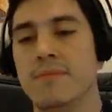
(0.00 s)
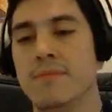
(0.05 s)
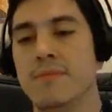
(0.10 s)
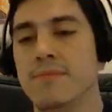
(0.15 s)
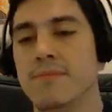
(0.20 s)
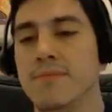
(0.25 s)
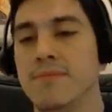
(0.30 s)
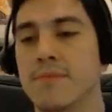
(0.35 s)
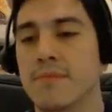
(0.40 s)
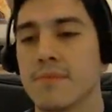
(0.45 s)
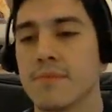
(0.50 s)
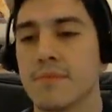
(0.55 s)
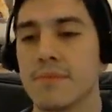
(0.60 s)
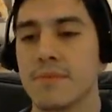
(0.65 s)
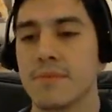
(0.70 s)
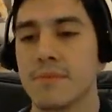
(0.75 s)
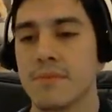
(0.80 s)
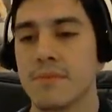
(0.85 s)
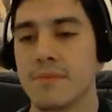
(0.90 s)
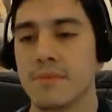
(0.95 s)

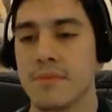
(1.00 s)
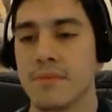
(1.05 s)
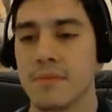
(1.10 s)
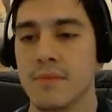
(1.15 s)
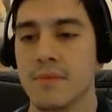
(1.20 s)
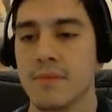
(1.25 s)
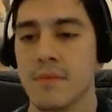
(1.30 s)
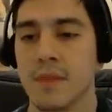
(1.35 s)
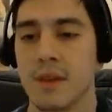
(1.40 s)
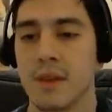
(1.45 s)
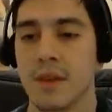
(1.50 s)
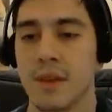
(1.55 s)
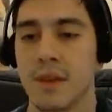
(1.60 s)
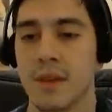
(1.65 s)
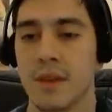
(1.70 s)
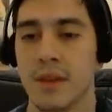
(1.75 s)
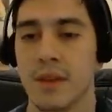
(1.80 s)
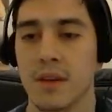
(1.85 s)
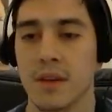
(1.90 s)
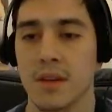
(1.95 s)

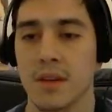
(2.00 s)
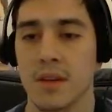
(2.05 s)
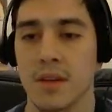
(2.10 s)
No one is speaking in this clip.